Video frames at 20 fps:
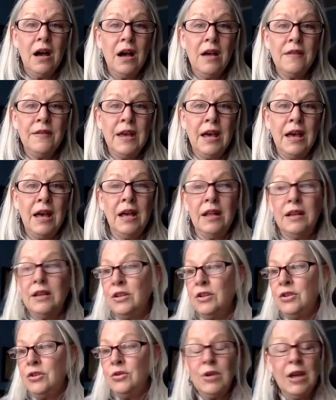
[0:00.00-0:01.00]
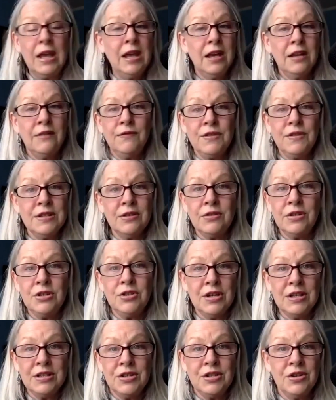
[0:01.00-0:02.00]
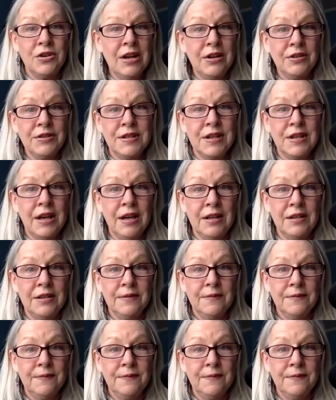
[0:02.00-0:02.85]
that you can't physically trace to your outside.